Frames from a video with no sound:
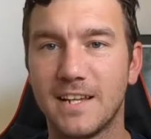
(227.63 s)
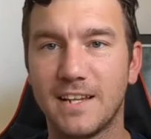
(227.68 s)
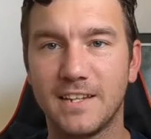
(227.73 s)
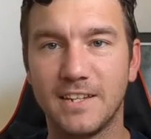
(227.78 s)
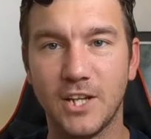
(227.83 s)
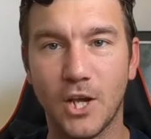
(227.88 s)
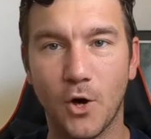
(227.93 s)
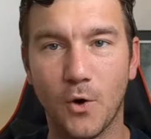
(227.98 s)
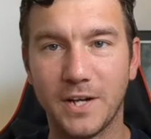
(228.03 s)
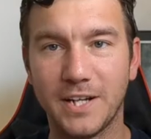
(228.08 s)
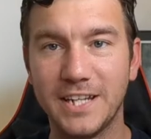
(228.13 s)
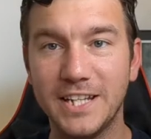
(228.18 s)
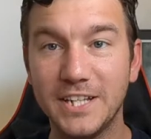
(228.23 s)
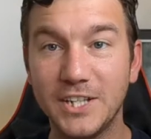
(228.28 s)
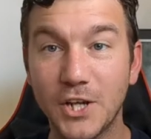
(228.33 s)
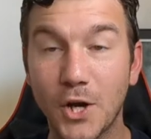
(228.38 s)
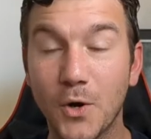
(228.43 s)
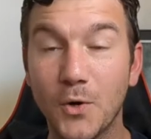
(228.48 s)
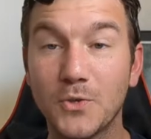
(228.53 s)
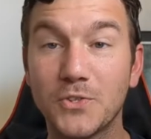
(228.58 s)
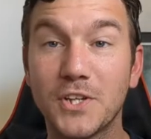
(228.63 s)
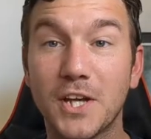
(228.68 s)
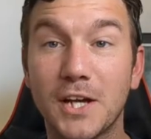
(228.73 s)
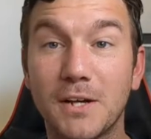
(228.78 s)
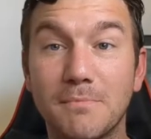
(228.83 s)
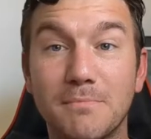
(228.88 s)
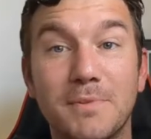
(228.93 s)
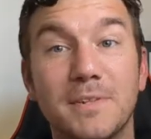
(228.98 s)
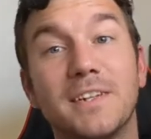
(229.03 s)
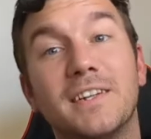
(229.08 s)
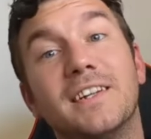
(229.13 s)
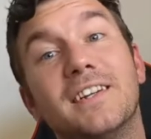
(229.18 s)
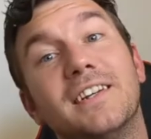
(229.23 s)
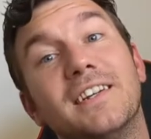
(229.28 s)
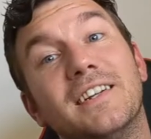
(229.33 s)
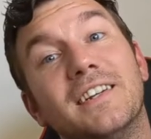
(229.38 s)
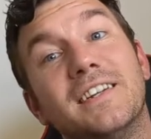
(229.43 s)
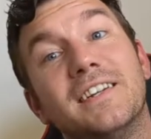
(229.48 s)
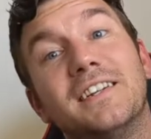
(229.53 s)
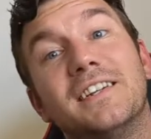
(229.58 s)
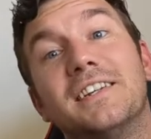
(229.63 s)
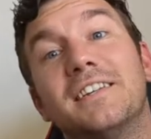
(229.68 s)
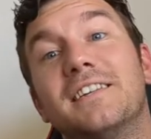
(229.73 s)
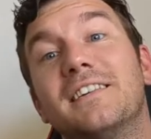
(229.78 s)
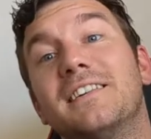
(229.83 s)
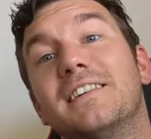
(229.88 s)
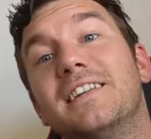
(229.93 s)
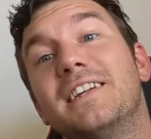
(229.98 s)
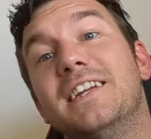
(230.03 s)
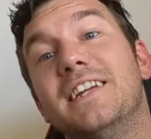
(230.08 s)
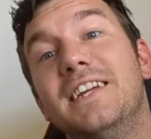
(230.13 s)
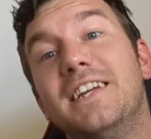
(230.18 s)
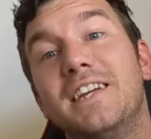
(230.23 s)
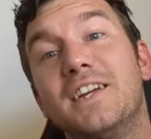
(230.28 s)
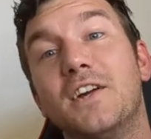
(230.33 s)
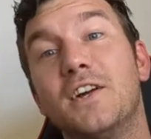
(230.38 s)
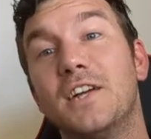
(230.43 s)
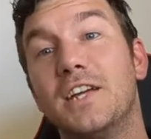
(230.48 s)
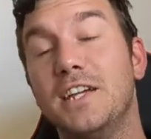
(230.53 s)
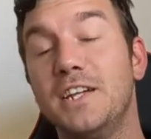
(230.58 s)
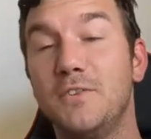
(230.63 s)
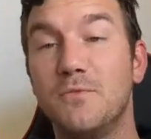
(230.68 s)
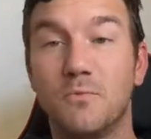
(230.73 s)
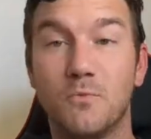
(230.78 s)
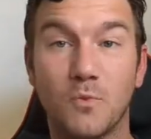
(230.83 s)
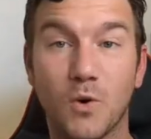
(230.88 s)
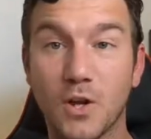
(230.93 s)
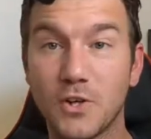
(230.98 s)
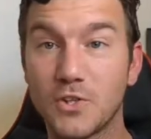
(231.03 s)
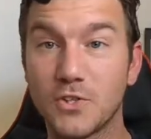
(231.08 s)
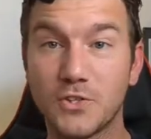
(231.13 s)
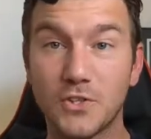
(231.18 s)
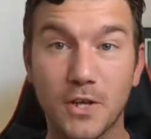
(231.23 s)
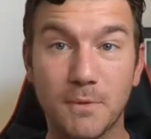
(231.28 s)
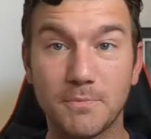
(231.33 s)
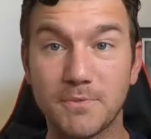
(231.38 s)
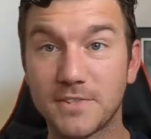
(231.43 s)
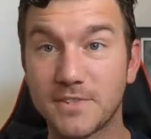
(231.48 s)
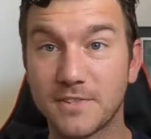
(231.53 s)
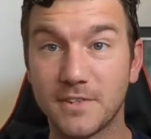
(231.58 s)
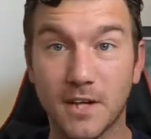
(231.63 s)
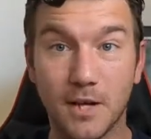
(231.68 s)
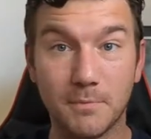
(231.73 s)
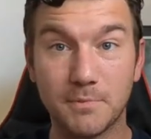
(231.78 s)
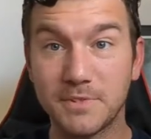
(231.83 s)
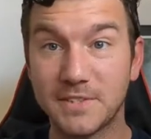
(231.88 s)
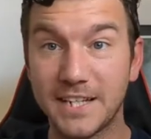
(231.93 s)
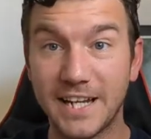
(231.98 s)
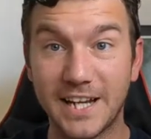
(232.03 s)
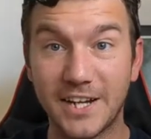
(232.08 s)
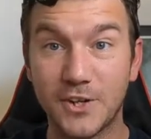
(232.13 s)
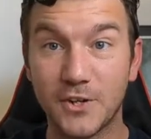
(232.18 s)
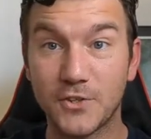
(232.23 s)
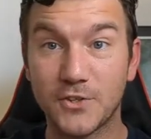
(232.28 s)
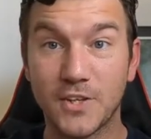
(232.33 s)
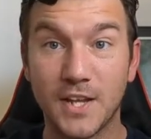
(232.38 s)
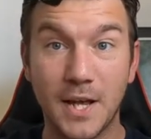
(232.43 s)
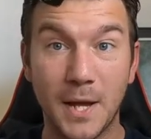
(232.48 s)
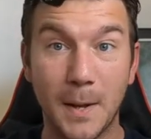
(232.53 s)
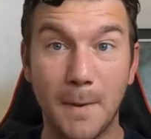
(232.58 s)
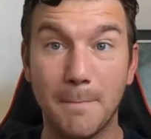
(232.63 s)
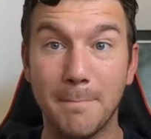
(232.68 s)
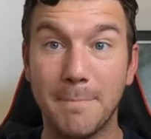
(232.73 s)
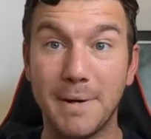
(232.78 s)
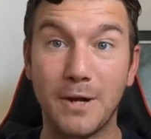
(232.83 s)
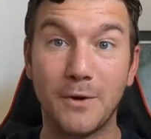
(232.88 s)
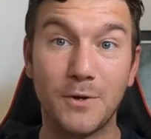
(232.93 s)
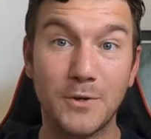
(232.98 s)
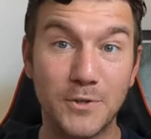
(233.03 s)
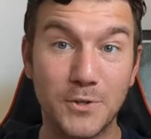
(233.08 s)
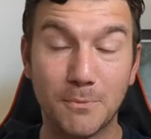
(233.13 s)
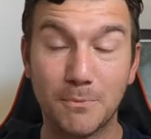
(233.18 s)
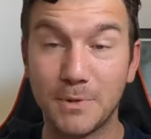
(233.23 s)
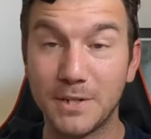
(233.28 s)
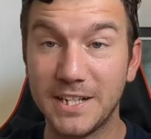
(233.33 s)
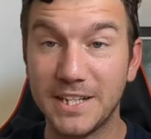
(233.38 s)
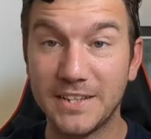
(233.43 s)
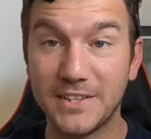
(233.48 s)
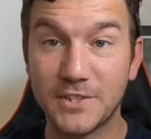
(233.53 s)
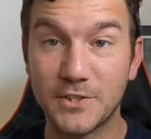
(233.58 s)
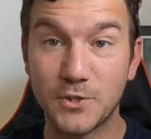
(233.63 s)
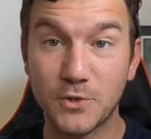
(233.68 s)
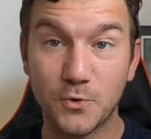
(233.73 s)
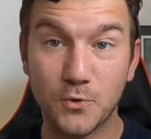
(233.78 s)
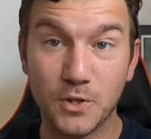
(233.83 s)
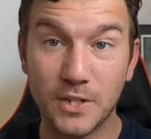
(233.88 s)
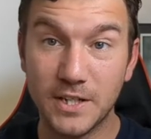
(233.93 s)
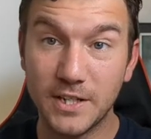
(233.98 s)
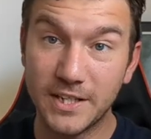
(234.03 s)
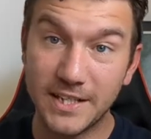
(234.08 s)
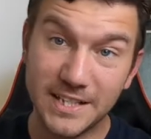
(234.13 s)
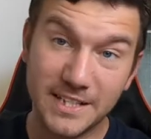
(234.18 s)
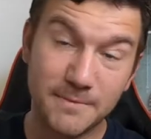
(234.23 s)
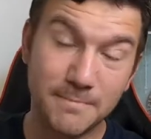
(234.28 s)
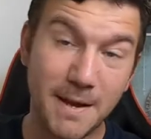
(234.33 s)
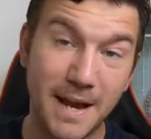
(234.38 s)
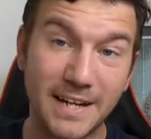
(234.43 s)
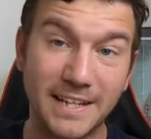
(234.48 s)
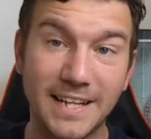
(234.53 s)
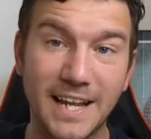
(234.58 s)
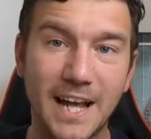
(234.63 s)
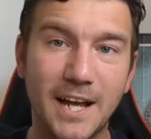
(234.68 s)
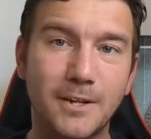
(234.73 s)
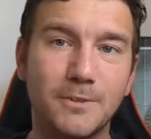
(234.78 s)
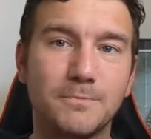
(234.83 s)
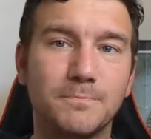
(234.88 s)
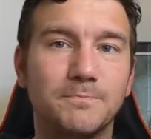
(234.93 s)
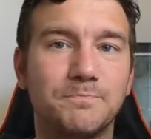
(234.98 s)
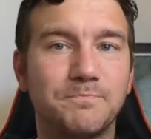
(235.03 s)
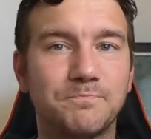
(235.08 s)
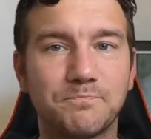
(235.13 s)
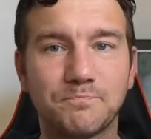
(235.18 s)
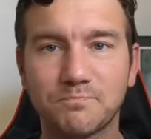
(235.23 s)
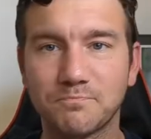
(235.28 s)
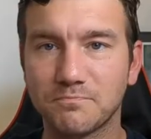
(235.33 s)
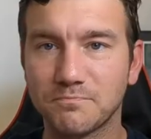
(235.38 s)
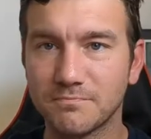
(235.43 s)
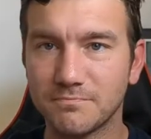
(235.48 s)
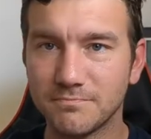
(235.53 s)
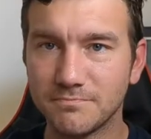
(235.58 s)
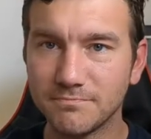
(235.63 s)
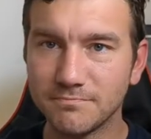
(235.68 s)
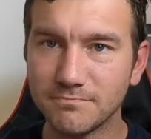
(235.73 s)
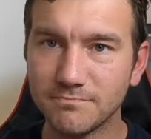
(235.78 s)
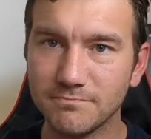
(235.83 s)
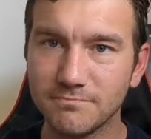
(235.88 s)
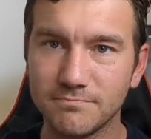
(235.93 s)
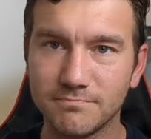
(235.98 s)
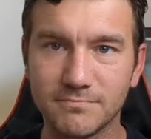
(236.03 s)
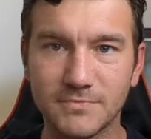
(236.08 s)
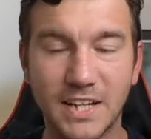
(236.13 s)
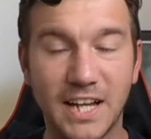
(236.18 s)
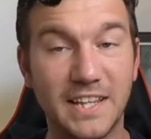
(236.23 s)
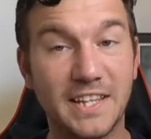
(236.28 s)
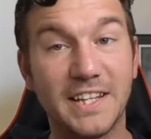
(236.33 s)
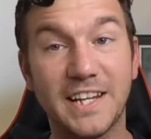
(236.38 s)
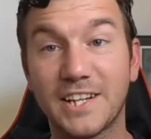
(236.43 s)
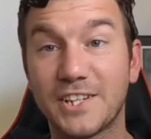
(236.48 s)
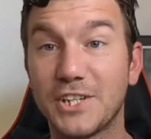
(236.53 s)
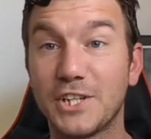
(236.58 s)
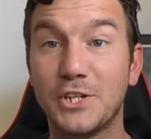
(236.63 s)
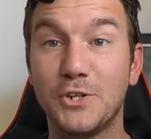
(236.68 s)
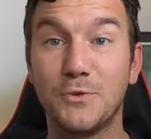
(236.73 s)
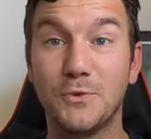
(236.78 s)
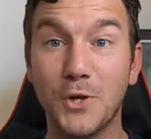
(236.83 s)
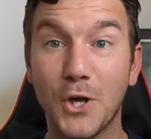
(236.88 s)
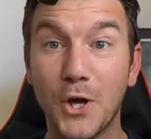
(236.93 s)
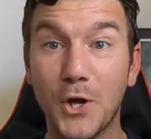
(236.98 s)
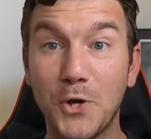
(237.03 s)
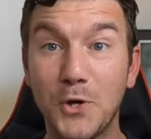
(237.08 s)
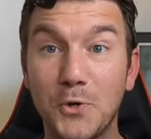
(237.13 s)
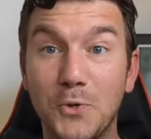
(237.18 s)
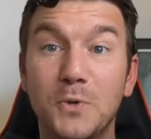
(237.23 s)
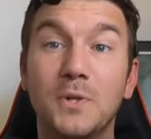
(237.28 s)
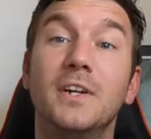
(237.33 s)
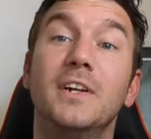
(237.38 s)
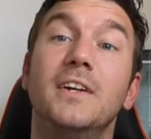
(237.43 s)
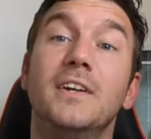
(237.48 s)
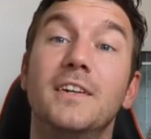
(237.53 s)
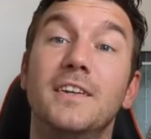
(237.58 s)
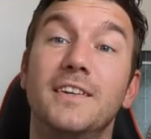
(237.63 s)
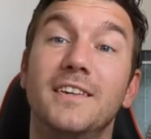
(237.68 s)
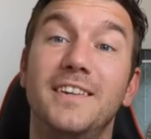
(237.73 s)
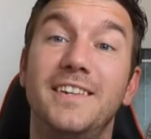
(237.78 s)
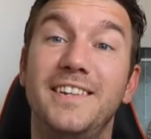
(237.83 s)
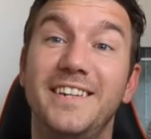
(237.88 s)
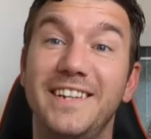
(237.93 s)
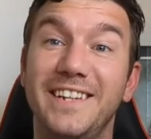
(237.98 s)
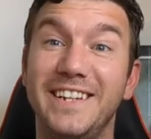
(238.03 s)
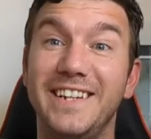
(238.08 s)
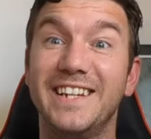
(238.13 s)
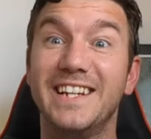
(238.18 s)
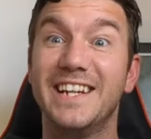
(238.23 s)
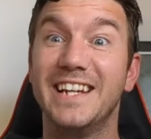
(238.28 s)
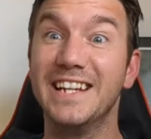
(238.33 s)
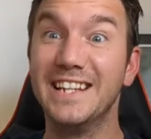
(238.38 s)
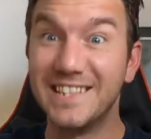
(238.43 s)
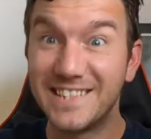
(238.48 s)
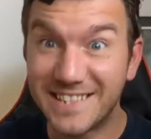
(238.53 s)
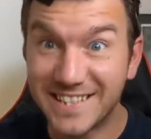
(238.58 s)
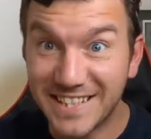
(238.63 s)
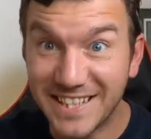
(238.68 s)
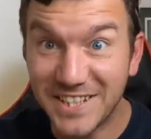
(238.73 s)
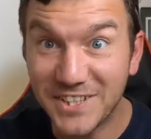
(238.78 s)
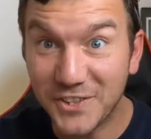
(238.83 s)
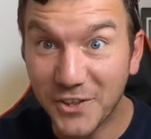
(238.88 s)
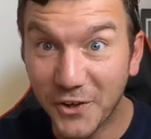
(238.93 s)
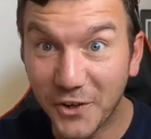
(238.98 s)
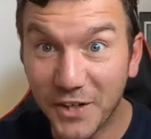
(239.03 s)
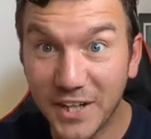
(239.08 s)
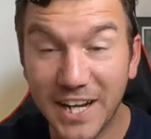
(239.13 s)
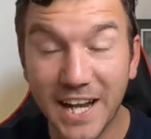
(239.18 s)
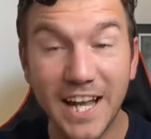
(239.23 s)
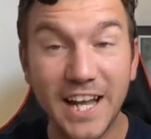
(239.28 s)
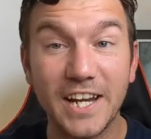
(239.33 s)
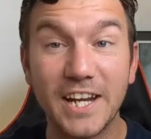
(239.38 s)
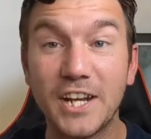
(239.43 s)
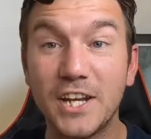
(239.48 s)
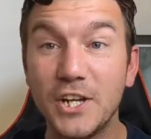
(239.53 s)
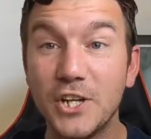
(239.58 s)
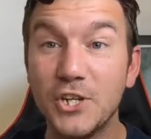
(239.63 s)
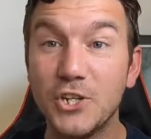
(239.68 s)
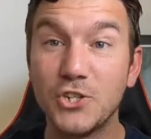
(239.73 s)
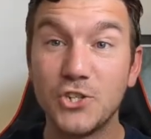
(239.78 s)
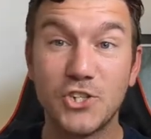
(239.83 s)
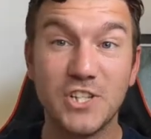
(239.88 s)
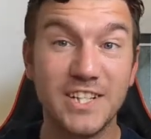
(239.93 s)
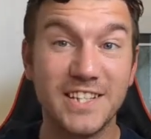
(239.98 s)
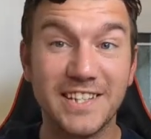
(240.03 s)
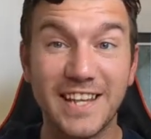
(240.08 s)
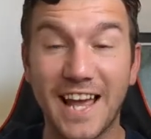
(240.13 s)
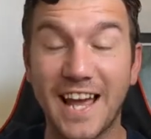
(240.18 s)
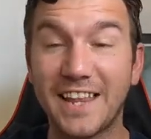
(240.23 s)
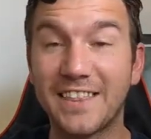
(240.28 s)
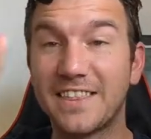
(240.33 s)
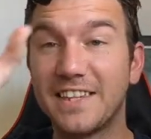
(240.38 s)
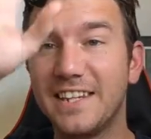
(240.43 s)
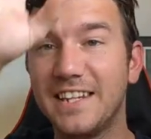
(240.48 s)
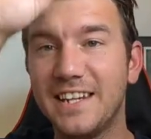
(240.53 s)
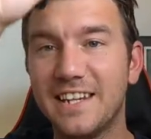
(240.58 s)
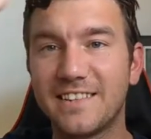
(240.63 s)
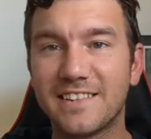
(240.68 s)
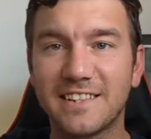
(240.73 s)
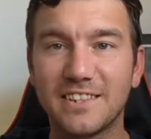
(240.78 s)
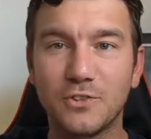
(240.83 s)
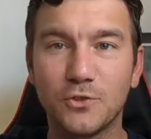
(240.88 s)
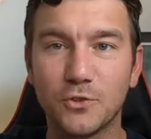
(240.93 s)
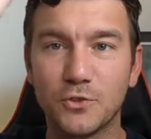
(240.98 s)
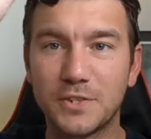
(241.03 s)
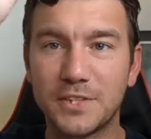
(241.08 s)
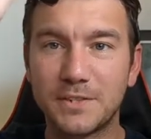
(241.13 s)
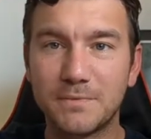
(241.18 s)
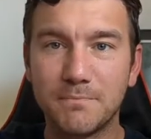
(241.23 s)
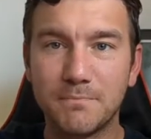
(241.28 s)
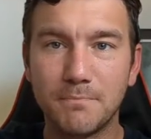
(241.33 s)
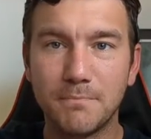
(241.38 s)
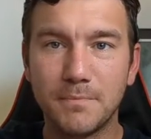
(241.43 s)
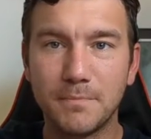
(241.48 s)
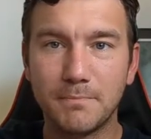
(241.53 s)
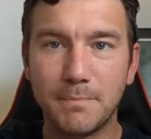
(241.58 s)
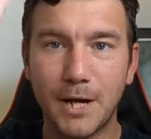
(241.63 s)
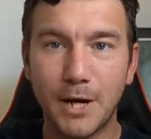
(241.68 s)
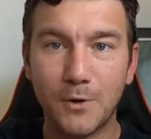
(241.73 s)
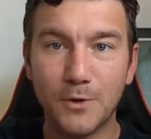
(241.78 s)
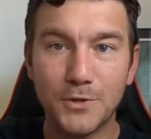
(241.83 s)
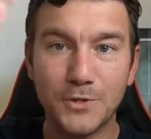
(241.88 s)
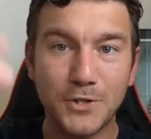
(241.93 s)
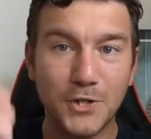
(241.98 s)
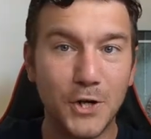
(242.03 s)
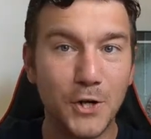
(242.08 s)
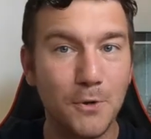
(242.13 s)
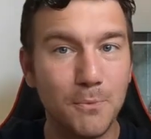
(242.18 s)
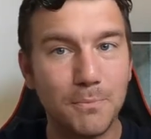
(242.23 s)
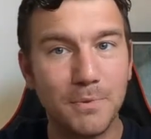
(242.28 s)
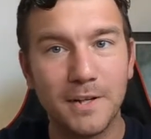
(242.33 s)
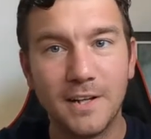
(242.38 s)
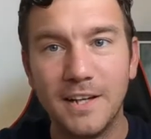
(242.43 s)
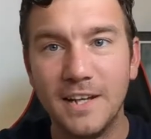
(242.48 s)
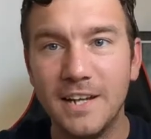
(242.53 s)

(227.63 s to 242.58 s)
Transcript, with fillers: You know, and he goes up. He rushes upstairs, buries her beneath this tree, gets back down, and the next thing you know, he sees her again. He has a little periscope.